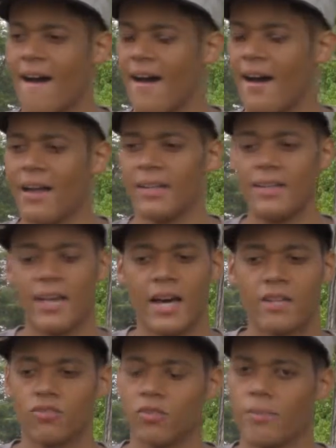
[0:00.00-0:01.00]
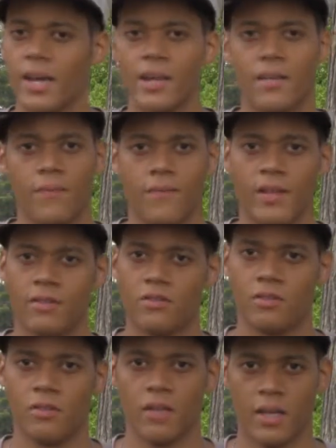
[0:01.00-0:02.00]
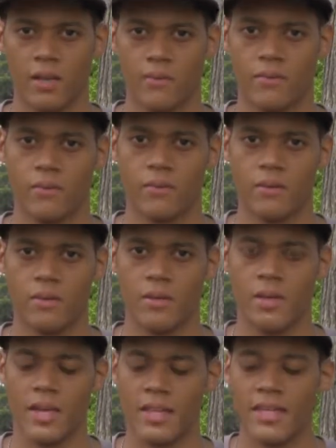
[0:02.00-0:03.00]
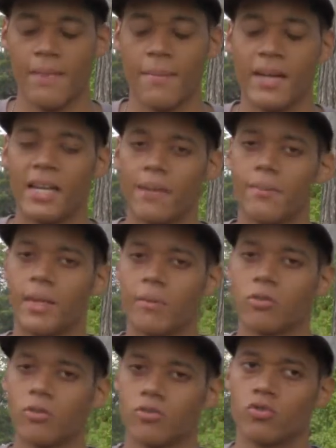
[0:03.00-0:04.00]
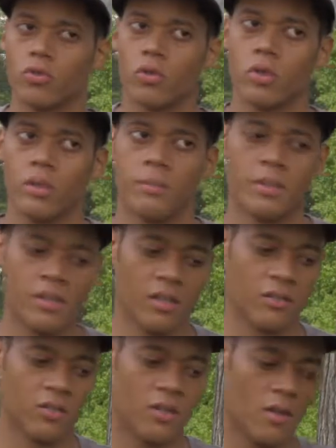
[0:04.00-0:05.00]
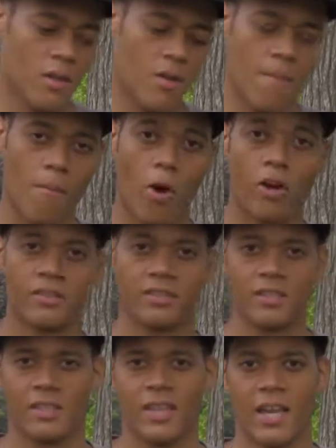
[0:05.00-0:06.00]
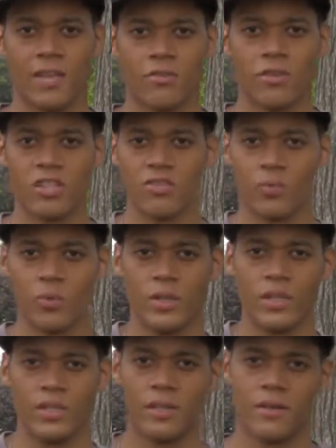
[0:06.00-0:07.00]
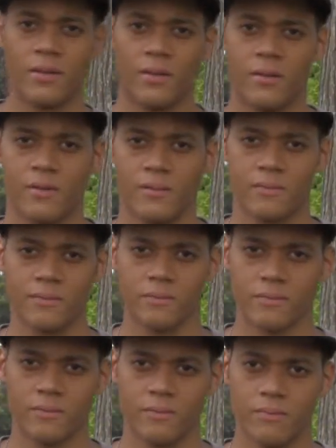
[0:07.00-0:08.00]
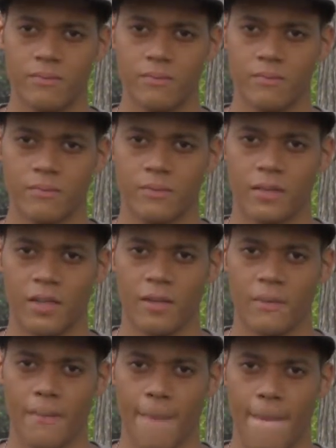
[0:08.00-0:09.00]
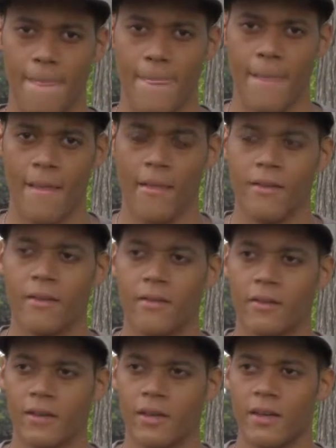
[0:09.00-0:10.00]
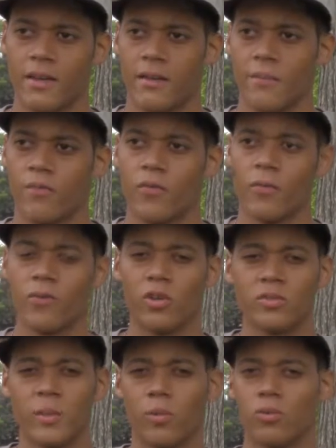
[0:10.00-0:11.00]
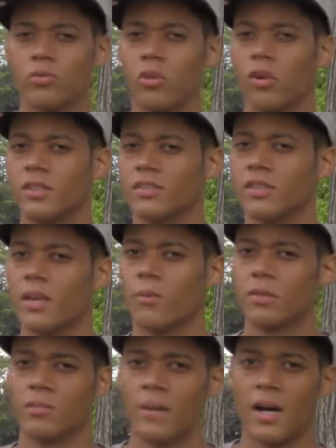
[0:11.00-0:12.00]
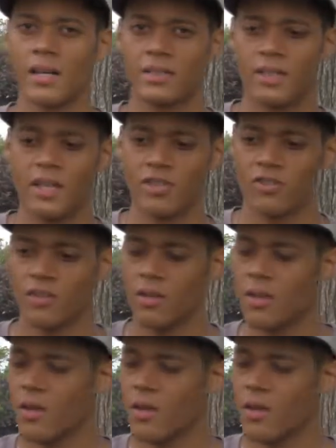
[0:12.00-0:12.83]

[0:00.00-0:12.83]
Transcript: a lot of dramatic events in their life, and they might not be able to control it because Mars is in Cancer, is weak. Okay, and for those people who don't understand what's Mahadasha